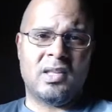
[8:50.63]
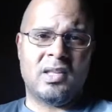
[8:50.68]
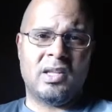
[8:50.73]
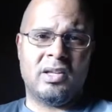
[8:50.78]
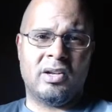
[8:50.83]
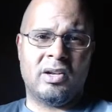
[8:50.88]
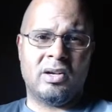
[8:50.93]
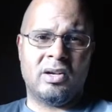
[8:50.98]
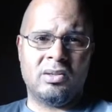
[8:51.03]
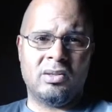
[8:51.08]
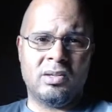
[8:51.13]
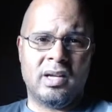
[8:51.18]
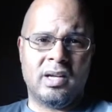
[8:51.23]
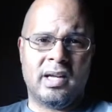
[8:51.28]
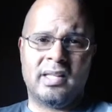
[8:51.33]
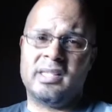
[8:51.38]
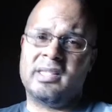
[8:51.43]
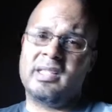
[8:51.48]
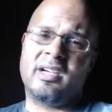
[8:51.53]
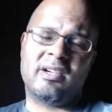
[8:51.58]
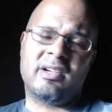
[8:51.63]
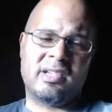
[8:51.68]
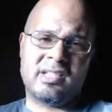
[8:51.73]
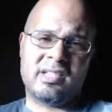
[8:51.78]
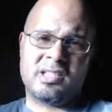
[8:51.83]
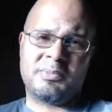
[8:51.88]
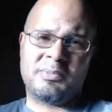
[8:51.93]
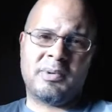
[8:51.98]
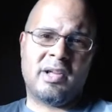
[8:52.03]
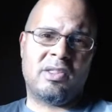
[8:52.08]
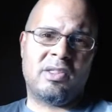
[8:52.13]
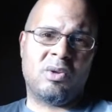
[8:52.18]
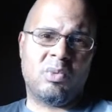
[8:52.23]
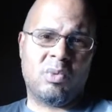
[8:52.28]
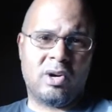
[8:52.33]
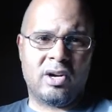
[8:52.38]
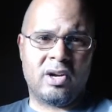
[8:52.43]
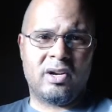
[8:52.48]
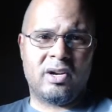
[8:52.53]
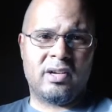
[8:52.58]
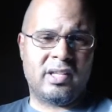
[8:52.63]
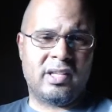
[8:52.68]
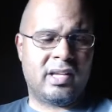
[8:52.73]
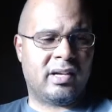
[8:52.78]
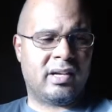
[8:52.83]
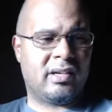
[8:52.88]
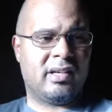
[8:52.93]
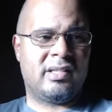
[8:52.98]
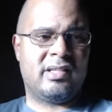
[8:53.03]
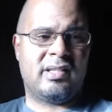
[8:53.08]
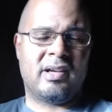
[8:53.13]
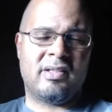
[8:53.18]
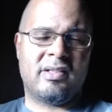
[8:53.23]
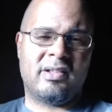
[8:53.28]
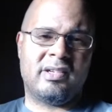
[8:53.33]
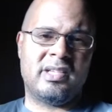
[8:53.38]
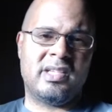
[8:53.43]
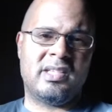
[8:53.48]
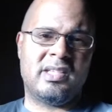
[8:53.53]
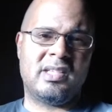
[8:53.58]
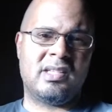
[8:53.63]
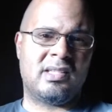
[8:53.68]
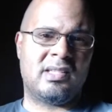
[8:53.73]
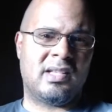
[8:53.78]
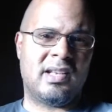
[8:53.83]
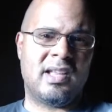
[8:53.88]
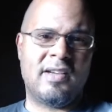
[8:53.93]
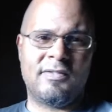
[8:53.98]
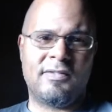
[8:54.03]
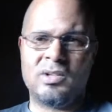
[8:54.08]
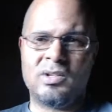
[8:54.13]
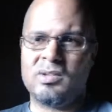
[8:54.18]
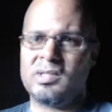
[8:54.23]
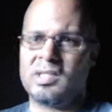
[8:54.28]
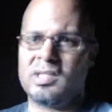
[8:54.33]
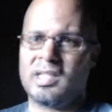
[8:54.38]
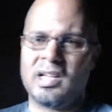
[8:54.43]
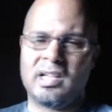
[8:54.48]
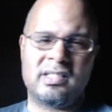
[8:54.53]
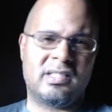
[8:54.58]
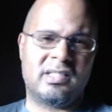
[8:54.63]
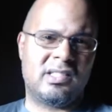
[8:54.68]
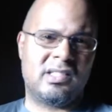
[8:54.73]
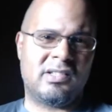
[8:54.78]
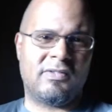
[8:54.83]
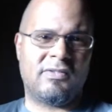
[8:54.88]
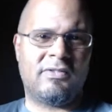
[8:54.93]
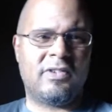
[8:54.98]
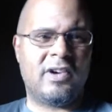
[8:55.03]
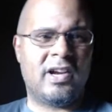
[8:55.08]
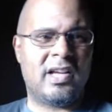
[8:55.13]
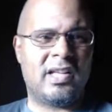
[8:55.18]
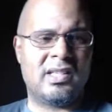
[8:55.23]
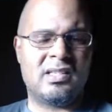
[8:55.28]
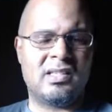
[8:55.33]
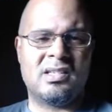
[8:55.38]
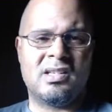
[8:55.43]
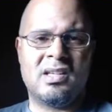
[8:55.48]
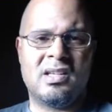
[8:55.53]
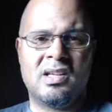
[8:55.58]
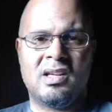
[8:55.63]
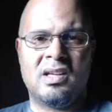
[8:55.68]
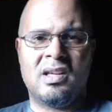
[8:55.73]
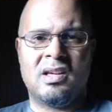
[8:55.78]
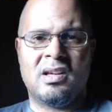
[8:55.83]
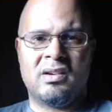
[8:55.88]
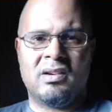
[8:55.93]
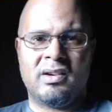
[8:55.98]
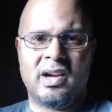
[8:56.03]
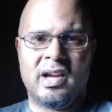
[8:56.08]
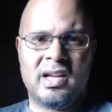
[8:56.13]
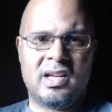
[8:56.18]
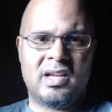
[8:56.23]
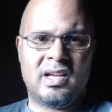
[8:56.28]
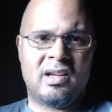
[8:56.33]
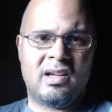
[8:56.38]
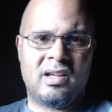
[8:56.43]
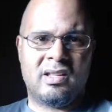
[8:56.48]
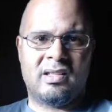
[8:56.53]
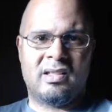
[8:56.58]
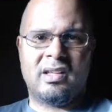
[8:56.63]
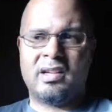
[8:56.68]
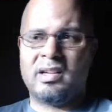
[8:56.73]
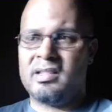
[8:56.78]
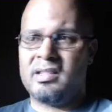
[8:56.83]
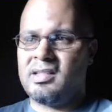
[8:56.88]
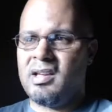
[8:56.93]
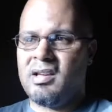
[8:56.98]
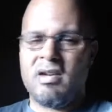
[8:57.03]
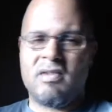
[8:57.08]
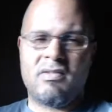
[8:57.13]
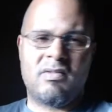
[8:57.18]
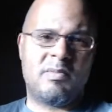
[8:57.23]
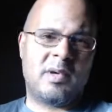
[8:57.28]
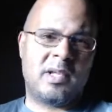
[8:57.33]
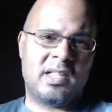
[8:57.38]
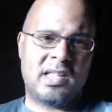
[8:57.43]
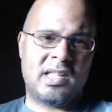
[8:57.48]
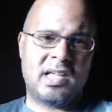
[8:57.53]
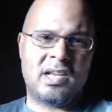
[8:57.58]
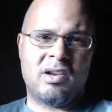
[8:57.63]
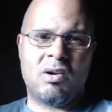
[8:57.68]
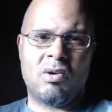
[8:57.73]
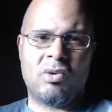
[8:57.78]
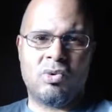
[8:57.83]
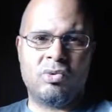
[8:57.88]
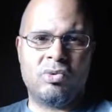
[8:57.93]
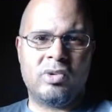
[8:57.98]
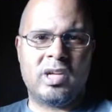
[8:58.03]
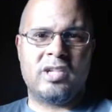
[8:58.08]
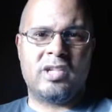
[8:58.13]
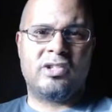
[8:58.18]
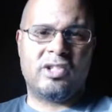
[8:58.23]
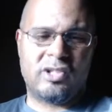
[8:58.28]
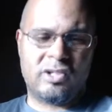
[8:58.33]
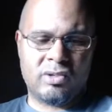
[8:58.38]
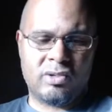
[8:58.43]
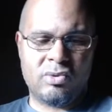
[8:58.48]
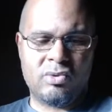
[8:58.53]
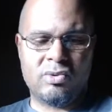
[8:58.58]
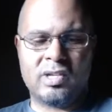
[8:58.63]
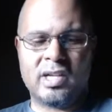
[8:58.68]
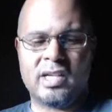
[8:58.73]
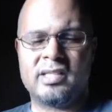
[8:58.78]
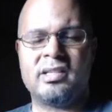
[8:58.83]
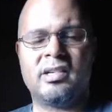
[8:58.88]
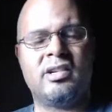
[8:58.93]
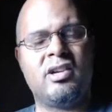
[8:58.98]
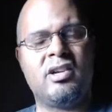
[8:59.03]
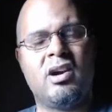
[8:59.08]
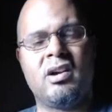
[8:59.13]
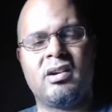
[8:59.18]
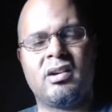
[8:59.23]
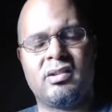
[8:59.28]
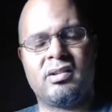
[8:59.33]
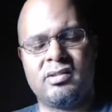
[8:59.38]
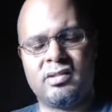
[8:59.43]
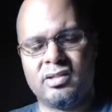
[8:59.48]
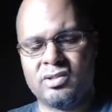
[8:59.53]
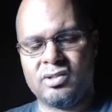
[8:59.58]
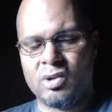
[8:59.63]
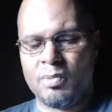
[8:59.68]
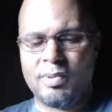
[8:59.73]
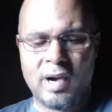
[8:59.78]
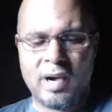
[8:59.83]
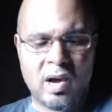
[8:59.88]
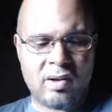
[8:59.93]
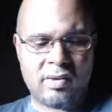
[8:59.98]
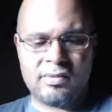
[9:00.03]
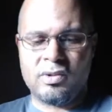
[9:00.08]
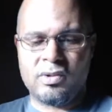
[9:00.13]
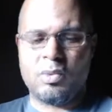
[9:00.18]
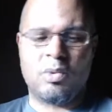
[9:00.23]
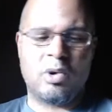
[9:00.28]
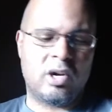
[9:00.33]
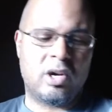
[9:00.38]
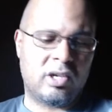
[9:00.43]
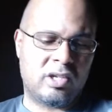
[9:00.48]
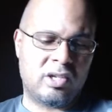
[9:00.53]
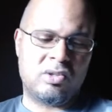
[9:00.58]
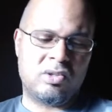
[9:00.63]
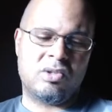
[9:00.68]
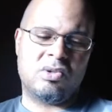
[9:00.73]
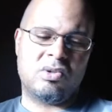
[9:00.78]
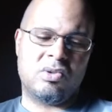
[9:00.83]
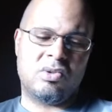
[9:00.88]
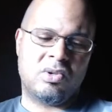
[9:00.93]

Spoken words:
you know, and they're going to spread the word, they're going to tell their nieces and nephews and cousins and friends, right? They're going to tell everybody they know who does their yard, because they're so proud of the work you do,